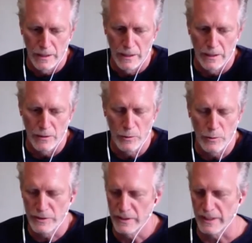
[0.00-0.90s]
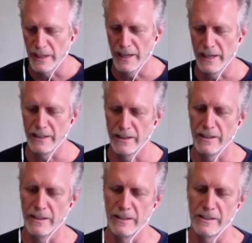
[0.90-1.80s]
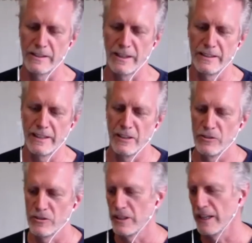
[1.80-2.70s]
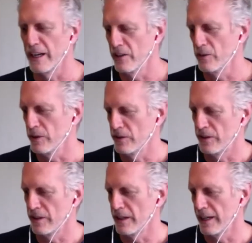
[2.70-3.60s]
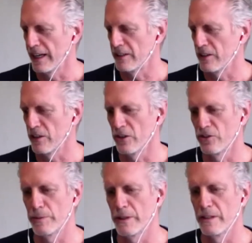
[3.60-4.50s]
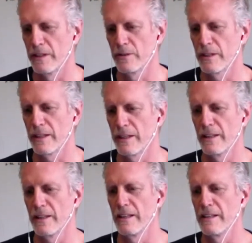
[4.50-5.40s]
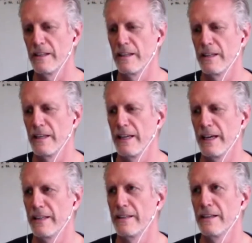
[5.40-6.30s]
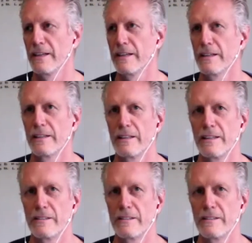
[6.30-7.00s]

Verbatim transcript: uh, who was the guy, the the Scientology guy who was the uh, acting coach, but knew, like he, he had uh, these